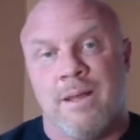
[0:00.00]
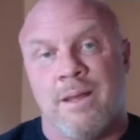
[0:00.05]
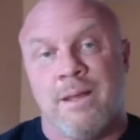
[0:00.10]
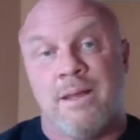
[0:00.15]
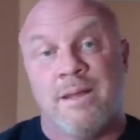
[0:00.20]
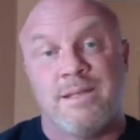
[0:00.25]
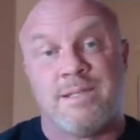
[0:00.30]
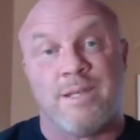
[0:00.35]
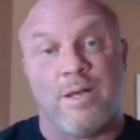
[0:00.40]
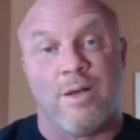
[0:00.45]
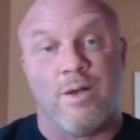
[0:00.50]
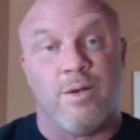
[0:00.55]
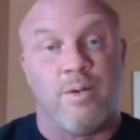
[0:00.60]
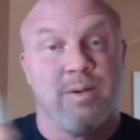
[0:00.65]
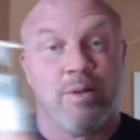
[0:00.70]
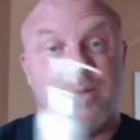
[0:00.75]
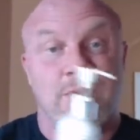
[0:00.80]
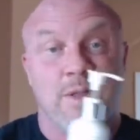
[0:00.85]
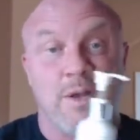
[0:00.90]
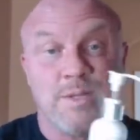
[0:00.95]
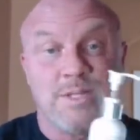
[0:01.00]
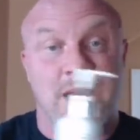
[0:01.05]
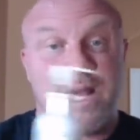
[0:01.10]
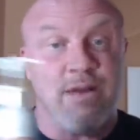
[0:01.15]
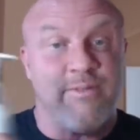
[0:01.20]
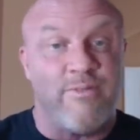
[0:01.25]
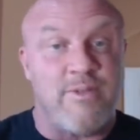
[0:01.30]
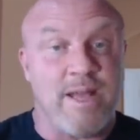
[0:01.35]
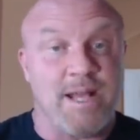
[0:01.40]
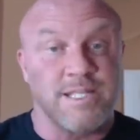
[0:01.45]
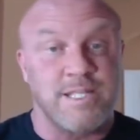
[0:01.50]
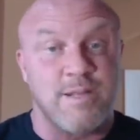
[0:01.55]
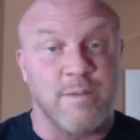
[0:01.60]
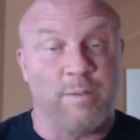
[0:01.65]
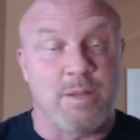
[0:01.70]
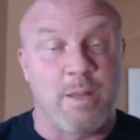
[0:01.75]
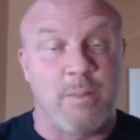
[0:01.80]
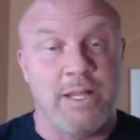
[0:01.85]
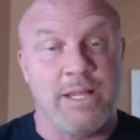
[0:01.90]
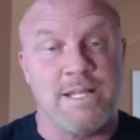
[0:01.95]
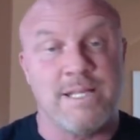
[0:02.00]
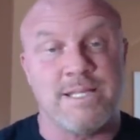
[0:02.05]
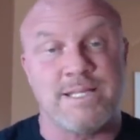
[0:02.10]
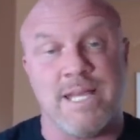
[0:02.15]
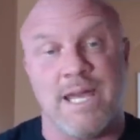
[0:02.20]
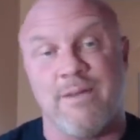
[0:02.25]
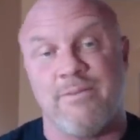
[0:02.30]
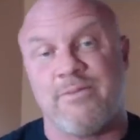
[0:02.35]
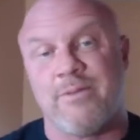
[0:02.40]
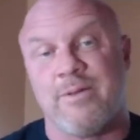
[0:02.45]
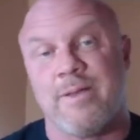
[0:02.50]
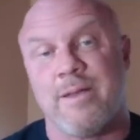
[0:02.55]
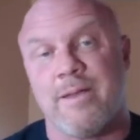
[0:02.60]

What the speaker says: So no side effects, completely safe.